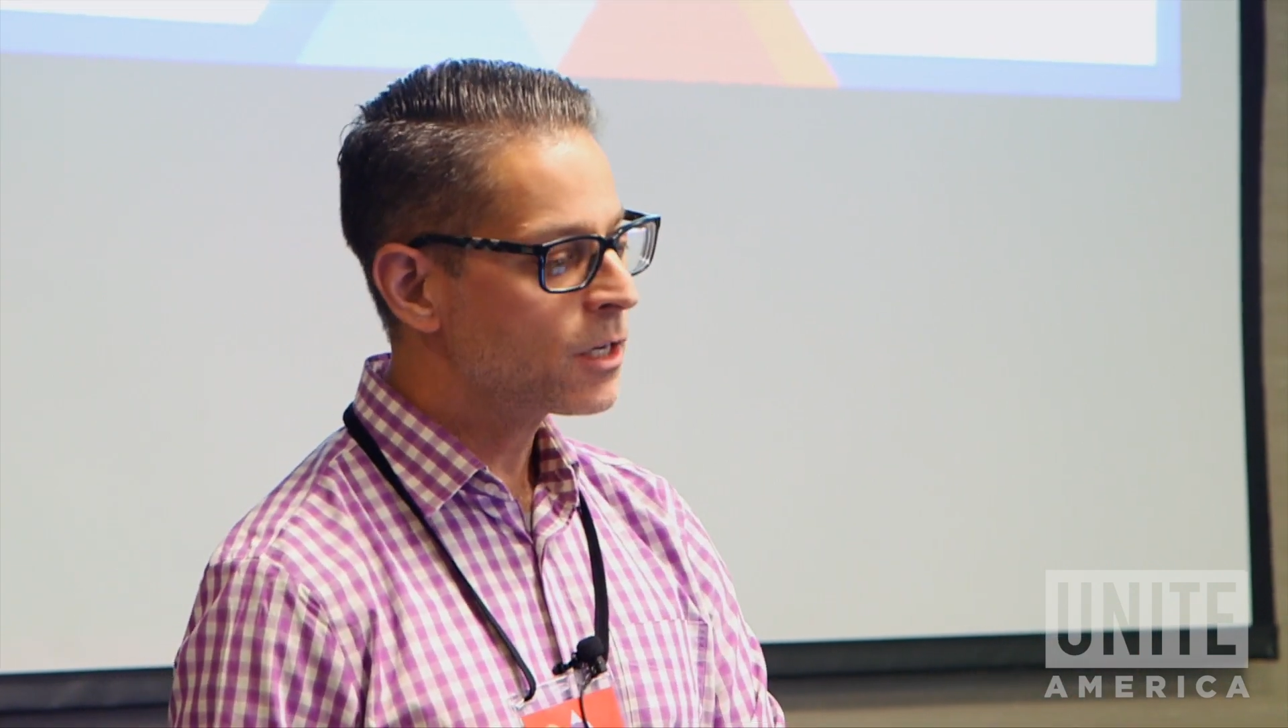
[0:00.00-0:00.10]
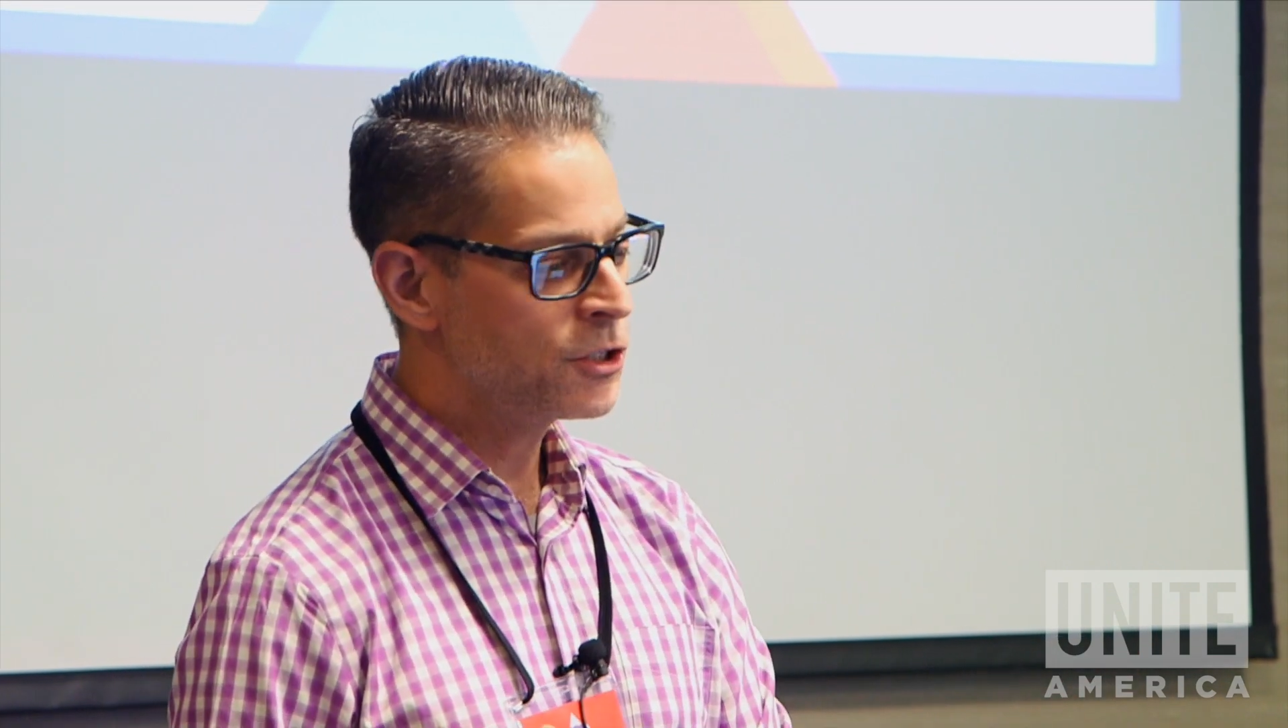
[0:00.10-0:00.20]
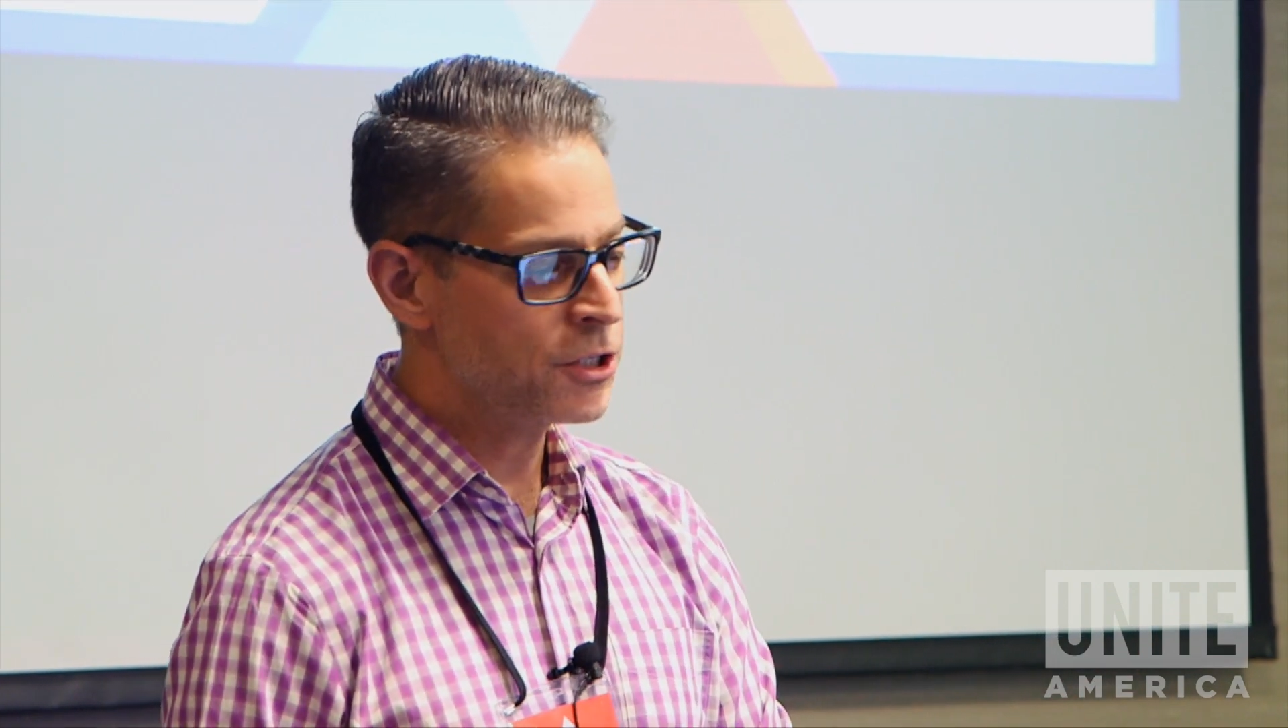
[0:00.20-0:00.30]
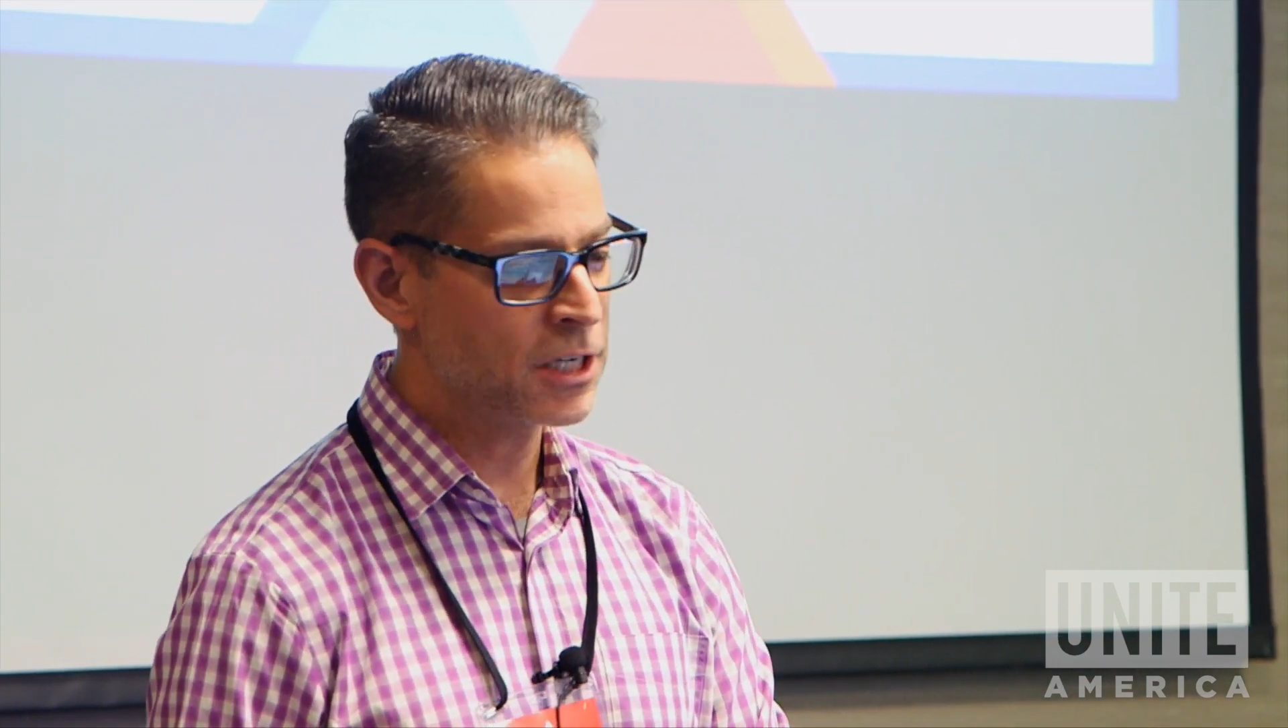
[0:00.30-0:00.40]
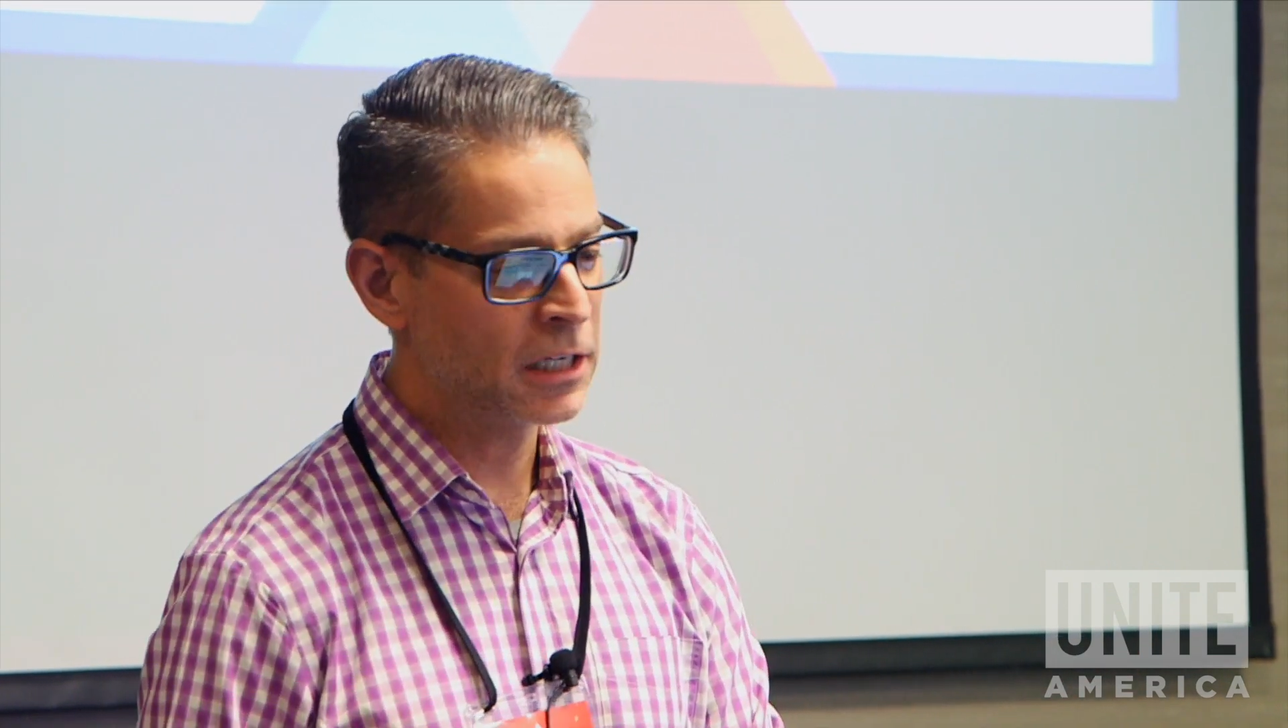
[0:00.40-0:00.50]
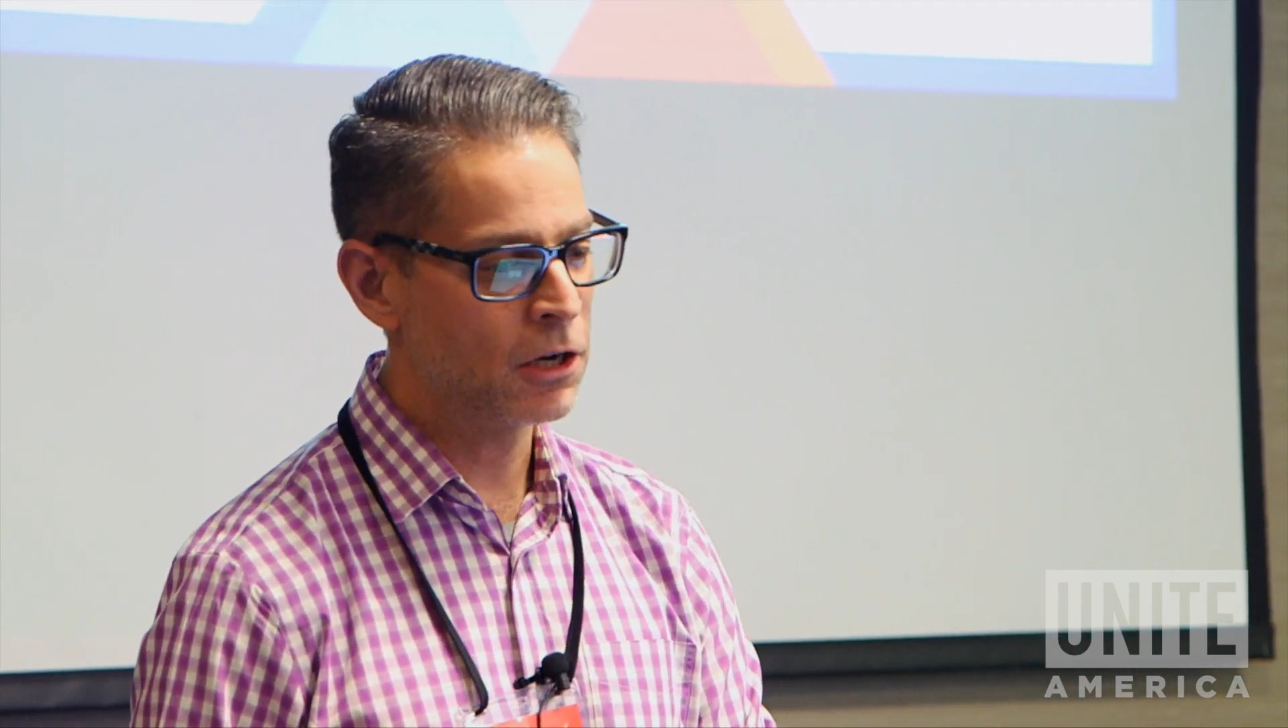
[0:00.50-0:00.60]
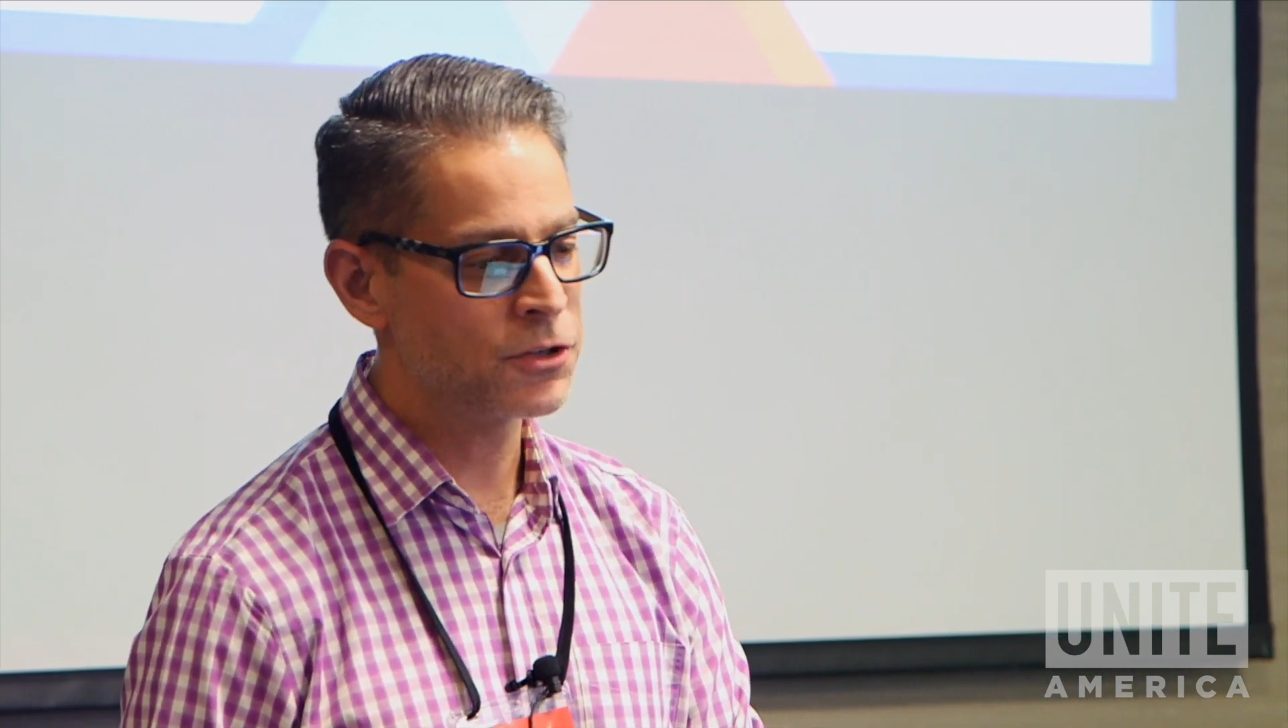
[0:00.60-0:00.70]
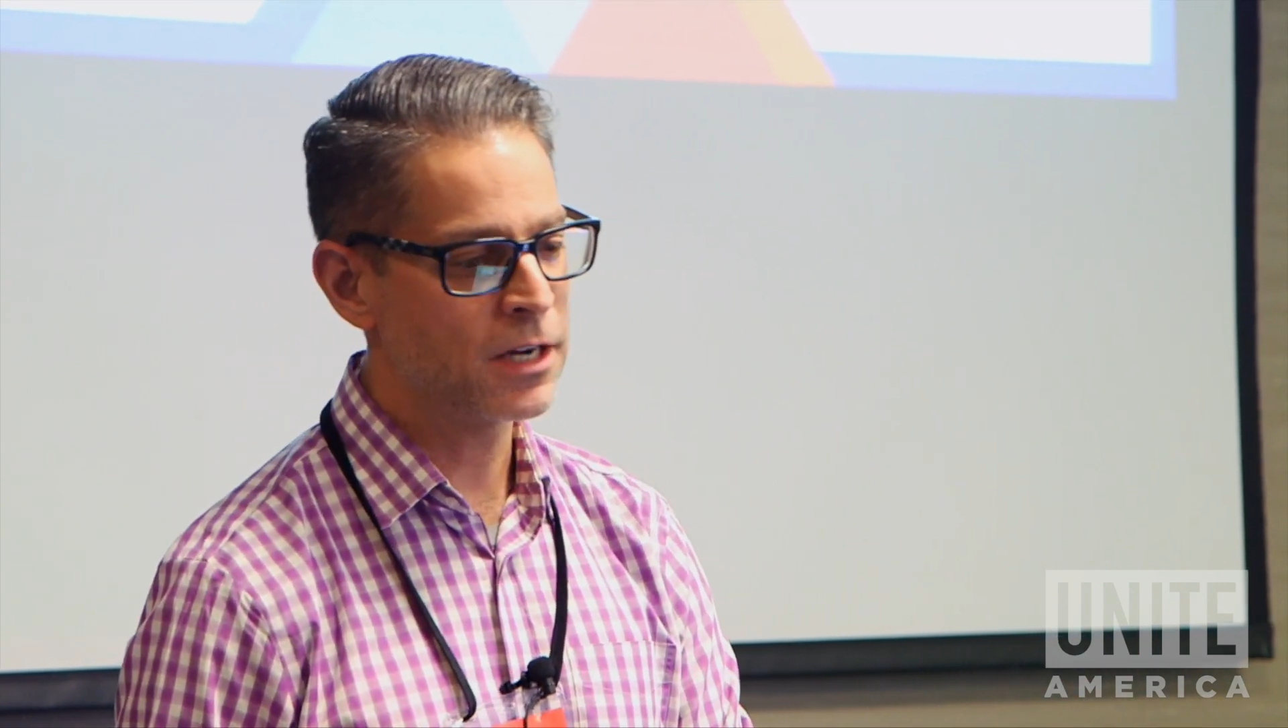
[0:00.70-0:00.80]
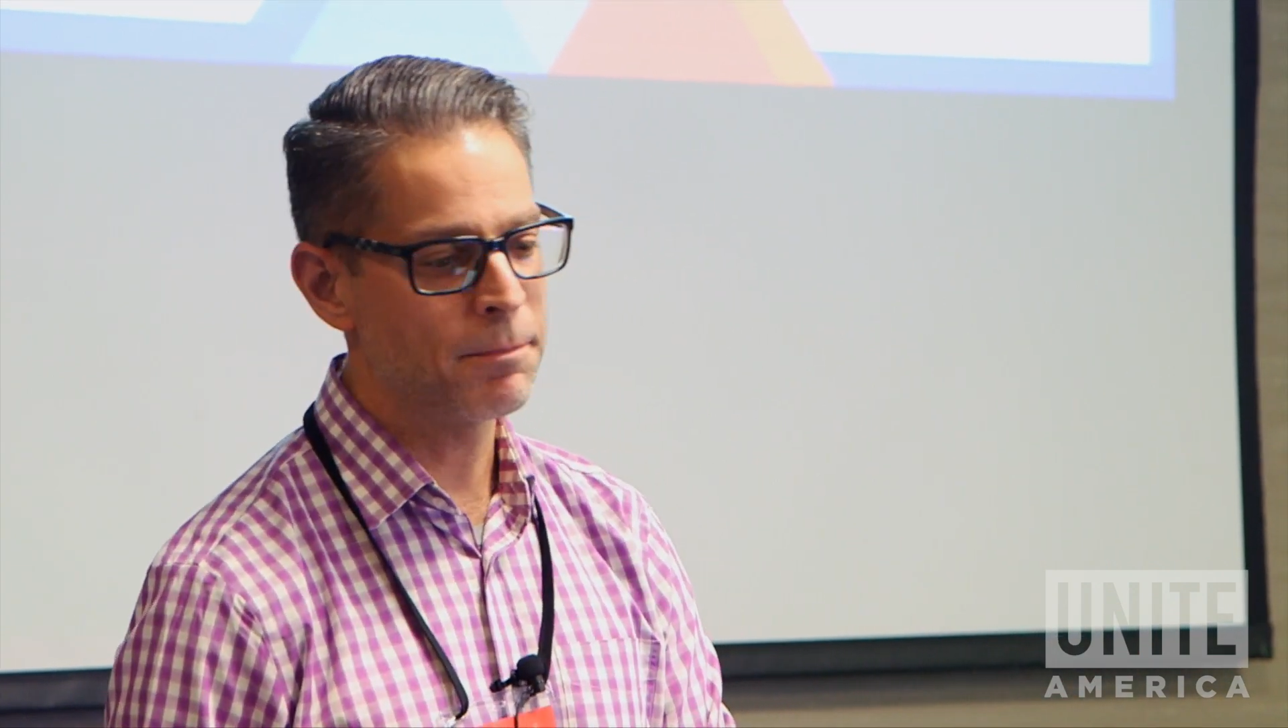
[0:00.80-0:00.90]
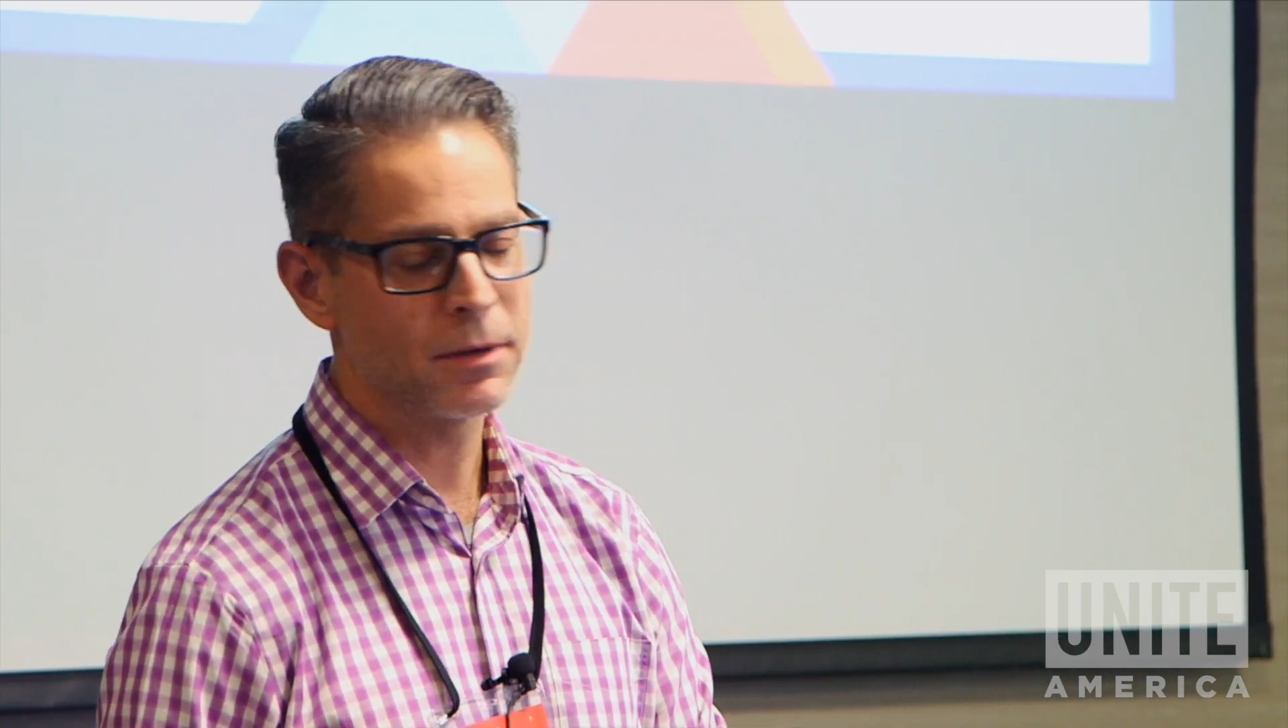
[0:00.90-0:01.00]
just to
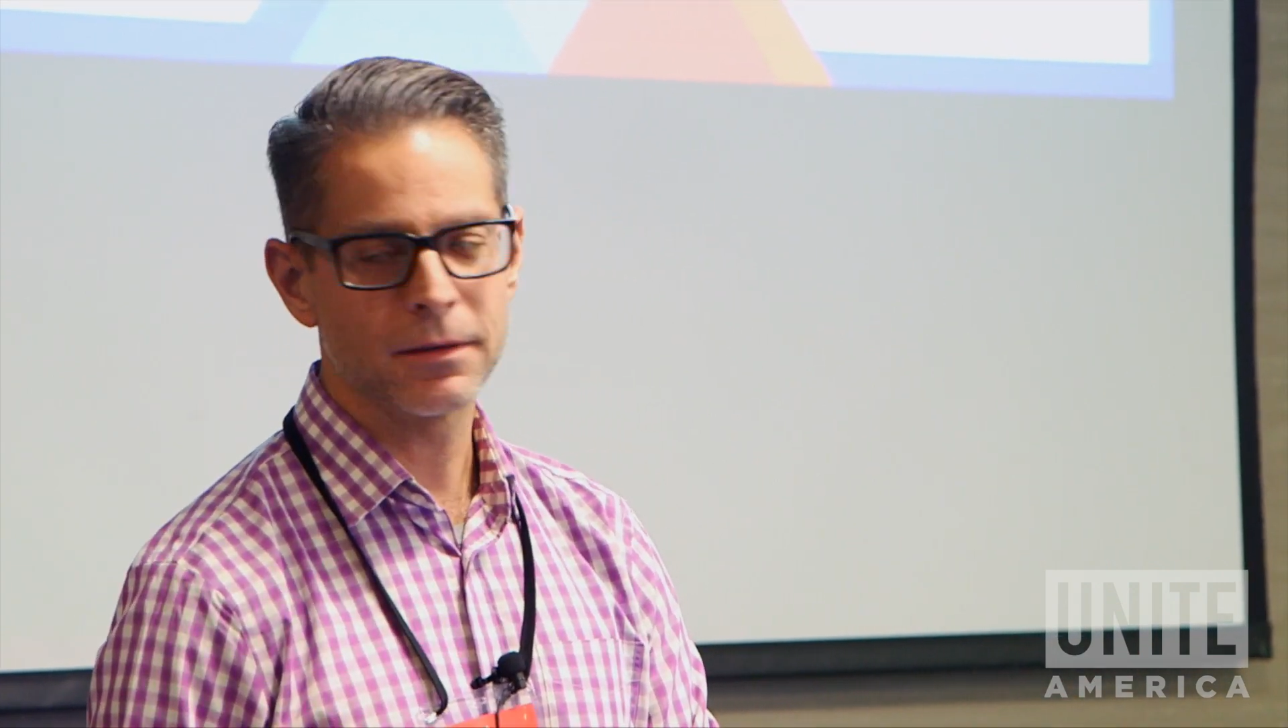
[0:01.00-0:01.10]
close up,